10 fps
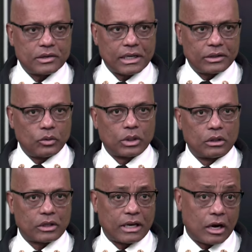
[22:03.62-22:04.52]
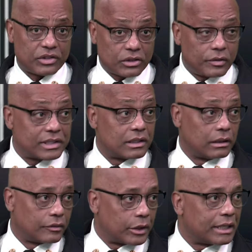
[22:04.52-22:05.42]
I do want to look at our service
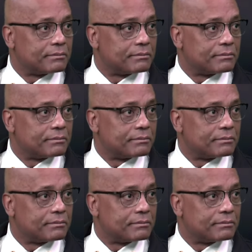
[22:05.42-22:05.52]
delivery,